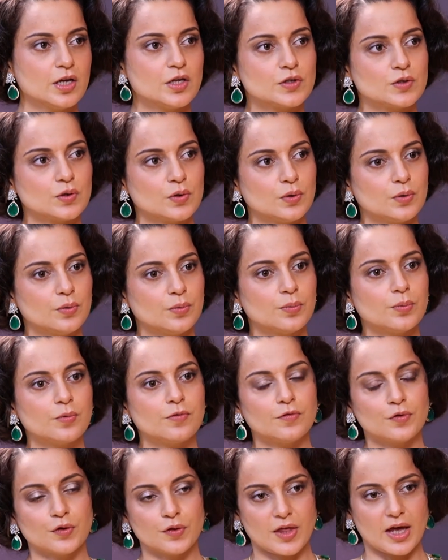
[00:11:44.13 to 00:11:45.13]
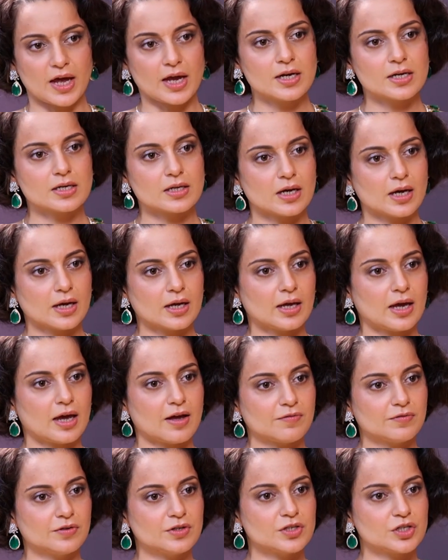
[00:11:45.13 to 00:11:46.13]
So for that I
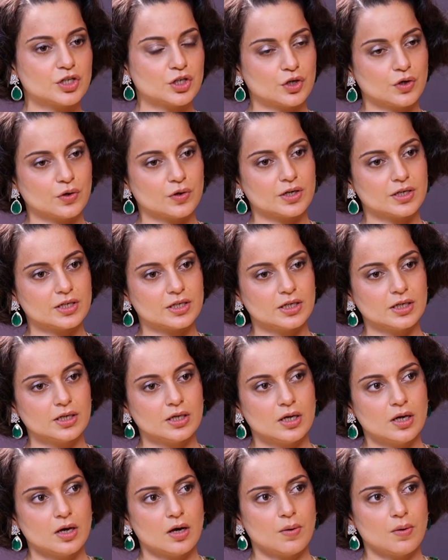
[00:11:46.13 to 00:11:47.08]
have the security,